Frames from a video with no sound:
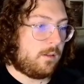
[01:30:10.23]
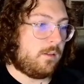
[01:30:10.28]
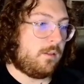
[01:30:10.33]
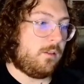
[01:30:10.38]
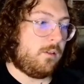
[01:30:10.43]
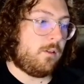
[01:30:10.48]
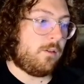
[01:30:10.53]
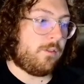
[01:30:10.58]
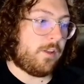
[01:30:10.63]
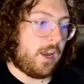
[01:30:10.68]

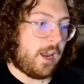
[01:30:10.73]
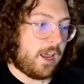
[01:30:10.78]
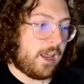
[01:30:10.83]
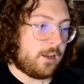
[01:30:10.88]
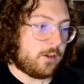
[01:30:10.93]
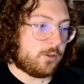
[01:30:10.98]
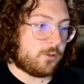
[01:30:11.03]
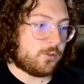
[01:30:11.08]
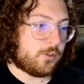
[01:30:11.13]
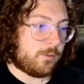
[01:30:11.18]
You have an
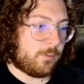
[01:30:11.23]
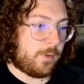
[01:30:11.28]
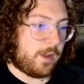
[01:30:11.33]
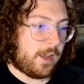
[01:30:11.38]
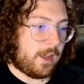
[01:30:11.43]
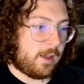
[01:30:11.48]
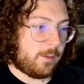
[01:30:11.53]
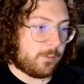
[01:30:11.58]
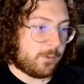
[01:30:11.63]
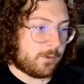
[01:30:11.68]
extra
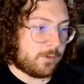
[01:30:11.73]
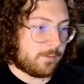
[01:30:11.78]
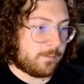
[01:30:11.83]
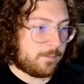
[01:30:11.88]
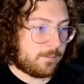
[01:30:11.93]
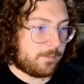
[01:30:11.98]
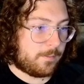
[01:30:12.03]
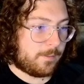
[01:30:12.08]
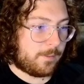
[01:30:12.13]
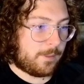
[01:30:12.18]
map.
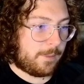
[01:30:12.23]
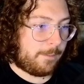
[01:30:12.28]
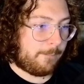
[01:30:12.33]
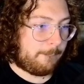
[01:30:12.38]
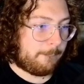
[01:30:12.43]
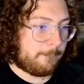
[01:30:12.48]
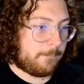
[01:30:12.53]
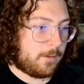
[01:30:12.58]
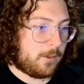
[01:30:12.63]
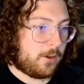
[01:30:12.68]

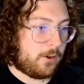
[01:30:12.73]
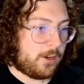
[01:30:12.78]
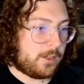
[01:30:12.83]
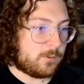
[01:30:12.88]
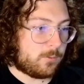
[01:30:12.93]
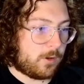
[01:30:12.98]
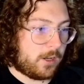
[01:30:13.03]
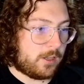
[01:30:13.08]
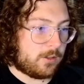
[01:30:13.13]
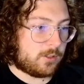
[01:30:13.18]

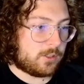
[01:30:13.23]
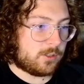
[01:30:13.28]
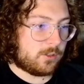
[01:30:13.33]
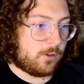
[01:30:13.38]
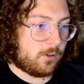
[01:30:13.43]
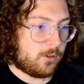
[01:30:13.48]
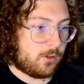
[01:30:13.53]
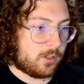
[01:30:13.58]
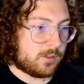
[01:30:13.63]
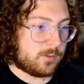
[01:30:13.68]
Curious why you
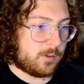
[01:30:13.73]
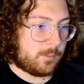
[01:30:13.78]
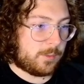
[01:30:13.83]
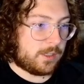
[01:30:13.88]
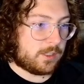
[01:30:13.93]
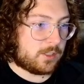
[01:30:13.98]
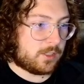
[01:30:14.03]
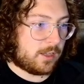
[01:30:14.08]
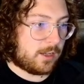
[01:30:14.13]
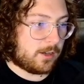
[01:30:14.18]
sold Ultimate
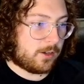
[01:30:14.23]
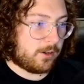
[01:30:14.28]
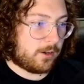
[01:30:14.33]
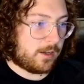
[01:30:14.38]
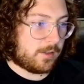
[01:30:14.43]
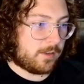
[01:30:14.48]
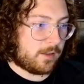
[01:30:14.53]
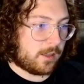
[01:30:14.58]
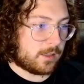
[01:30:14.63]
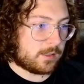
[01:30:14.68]
Beach Soccer. I
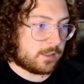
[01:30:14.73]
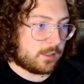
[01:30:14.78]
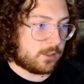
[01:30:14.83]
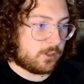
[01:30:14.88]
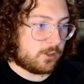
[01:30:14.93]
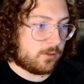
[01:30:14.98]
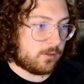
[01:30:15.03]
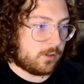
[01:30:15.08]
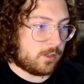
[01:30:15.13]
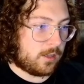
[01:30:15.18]
thought
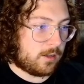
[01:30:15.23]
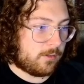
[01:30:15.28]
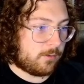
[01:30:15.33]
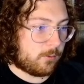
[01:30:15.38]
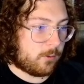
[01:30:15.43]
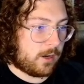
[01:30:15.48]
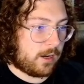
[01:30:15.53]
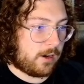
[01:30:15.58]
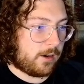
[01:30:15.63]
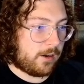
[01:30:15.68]
since you love
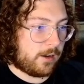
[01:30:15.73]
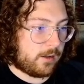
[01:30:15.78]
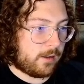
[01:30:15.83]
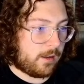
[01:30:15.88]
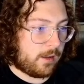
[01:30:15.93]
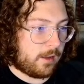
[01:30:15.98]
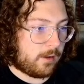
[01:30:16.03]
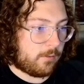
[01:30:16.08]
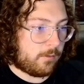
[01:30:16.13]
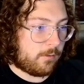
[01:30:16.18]
rare
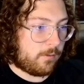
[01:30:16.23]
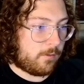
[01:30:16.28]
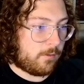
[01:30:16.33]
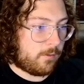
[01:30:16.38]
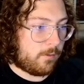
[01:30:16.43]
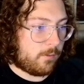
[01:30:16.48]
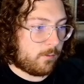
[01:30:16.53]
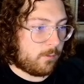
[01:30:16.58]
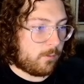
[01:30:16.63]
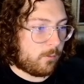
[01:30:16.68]
and
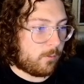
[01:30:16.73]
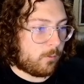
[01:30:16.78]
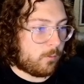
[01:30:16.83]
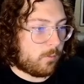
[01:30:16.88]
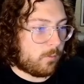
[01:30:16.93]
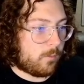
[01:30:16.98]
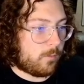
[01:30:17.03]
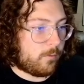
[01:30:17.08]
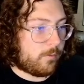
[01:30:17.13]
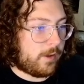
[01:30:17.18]

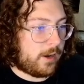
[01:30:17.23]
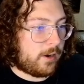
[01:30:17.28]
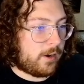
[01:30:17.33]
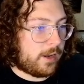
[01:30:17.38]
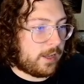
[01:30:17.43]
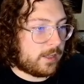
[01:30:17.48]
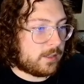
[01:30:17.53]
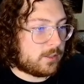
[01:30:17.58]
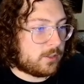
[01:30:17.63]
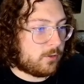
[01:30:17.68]

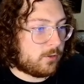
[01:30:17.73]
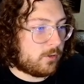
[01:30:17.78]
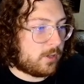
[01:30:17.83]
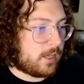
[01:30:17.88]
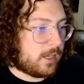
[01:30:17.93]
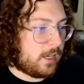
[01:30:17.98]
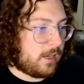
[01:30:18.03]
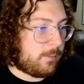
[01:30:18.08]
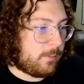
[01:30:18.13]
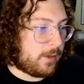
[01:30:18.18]
variants, you'd
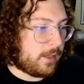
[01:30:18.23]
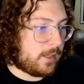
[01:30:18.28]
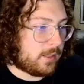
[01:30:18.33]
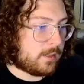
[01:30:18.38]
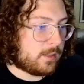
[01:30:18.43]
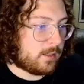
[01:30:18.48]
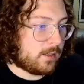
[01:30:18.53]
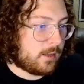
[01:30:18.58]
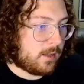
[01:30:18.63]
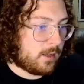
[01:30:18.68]
keep
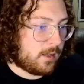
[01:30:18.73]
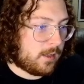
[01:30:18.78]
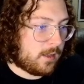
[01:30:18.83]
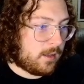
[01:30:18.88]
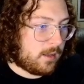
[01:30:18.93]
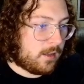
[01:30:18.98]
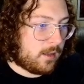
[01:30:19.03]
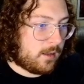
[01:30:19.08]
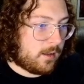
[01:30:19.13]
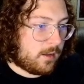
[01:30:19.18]
it.
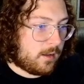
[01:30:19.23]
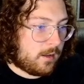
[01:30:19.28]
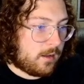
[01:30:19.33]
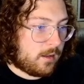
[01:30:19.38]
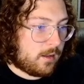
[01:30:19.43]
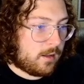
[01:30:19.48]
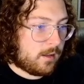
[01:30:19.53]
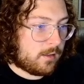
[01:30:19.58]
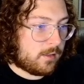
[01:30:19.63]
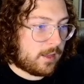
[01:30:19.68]

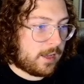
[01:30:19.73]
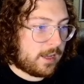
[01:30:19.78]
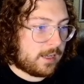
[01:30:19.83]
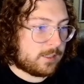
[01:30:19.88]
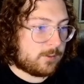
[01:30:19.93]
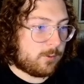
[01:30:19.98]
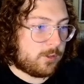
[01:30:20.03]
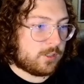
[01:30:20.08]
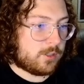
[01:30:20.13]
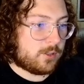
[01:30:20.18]

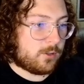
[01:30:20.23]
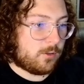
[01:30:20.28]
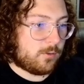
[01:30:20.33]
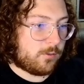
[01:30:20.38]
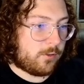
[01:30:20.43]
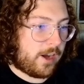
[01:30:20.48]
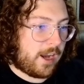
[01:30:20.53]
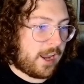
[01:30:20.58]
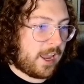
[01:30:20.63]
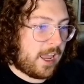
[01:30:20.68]
Last one sold
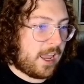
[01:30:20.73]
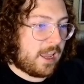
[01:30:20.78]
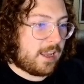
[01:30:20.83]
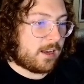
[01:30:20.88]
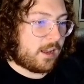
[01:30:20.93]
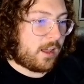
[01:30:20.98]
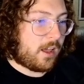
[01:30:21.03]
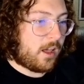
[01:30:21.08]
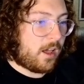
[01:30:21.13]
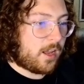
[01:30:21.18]
for
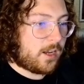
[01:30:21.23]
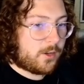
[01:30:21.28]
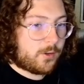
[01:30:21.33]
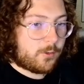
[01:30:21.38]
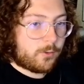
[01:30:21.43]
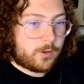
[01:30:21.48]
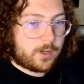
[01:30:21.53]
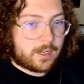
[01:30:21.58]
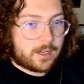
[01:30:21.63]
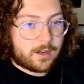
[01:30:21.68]

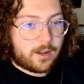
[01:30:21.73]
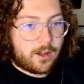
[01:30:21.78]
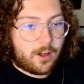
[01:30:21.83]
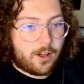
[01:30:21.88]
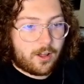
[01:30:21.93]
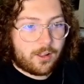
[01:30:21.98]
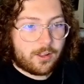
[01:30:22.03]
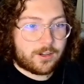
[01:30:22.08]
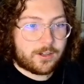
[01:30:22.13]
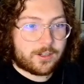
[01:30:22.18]

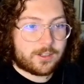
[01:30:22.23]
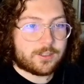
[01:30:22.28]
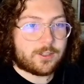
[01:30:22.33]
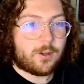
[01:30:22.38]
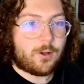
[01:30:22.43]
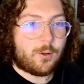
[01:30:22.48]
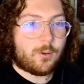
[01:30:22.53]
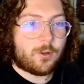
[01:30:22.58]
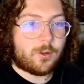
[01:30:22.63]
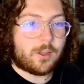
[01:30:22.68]
$800.
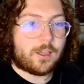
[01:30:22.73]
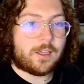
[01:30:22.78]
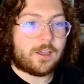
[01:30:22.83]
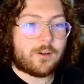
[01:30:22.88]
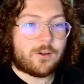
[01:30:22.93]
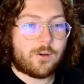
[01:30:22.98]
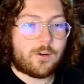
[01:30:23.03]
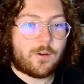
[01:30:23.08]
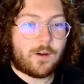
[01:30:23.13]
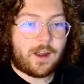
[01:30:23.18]
Holy
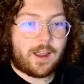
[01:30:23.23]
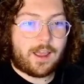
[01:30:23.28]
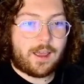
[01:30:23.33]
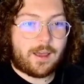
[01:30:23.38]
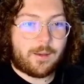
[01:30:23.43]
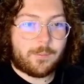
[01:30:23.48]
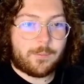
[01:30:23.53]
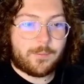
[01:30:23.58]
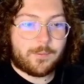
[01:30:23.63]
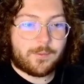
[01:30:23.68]
crap.